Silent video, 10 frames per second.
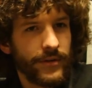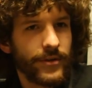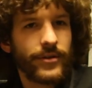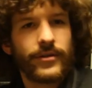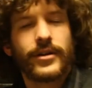you
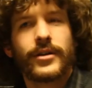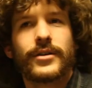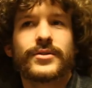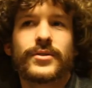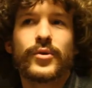know.
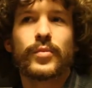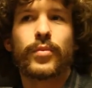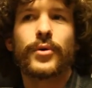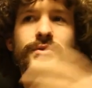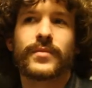So you
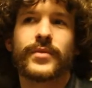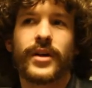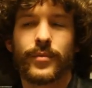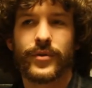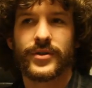post something
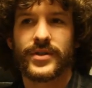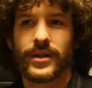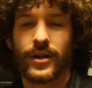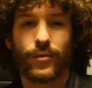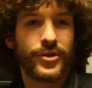up and you say
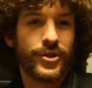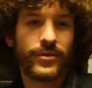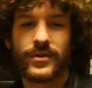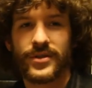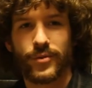like, we're
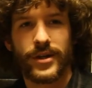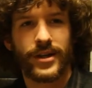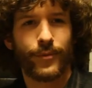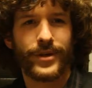shooting this weekend.